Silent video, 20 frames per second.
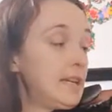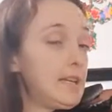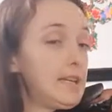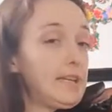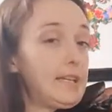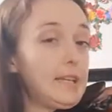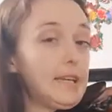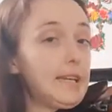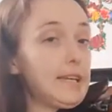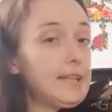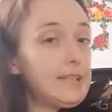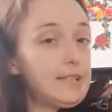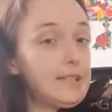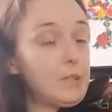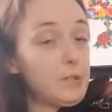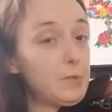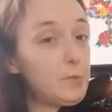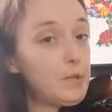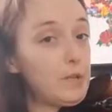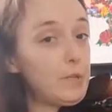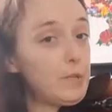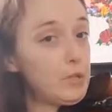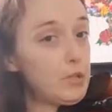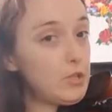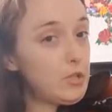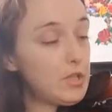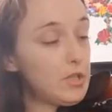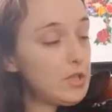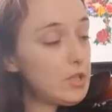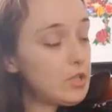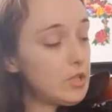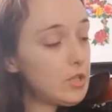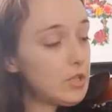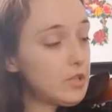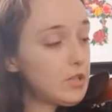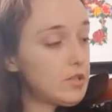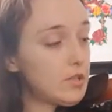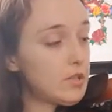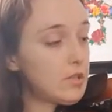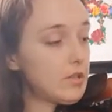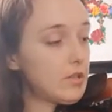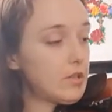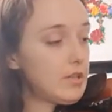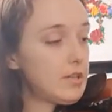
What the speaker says: yeah, I guess that's pretty much it. Just